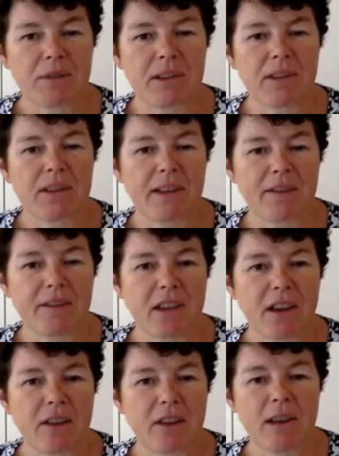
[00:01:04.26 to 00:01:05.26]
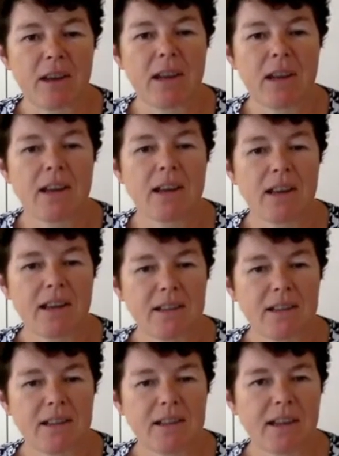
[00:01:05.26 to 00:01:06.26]
and the FCO into
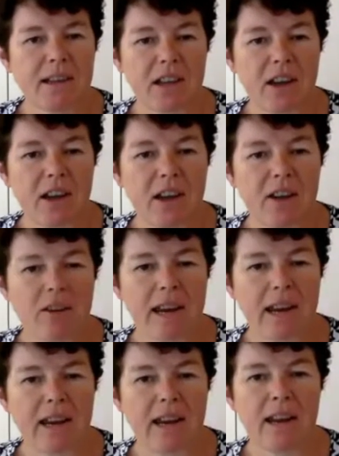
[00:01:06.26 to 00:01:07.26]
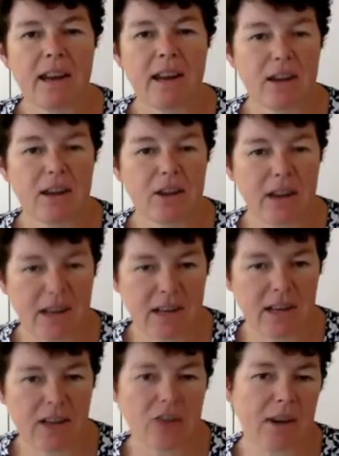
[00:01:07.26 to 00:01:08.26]
the FCDO in
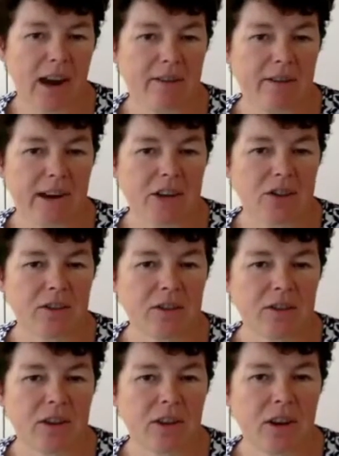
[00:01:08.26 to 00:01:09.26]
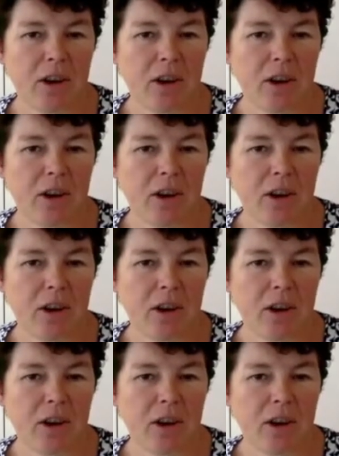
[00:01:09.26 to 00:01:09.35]
India-UK relations.